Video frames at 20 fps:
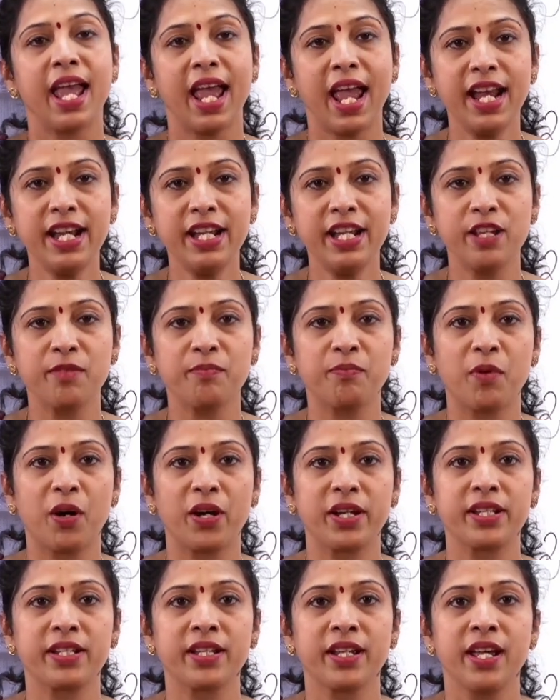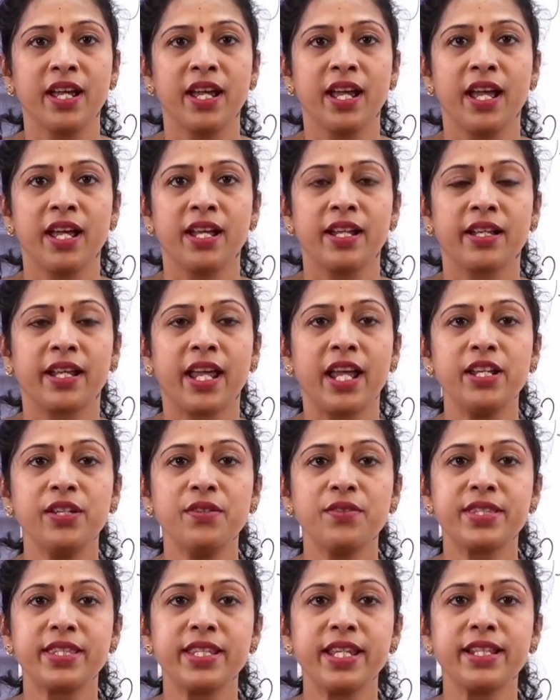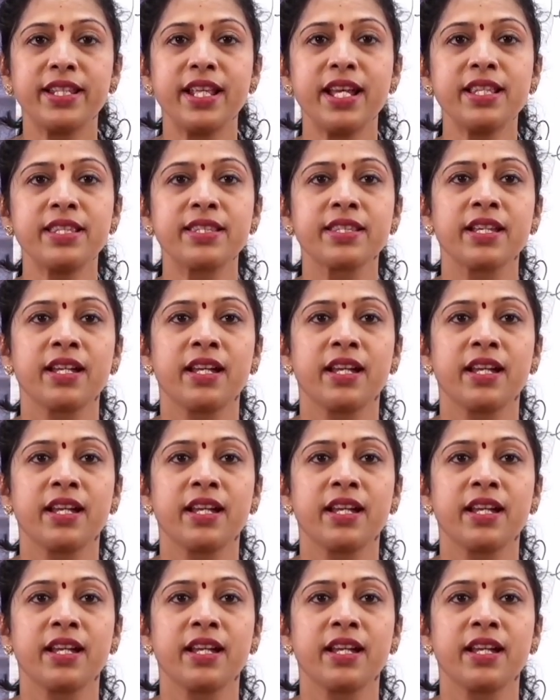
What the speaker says: ending point. Can you see this?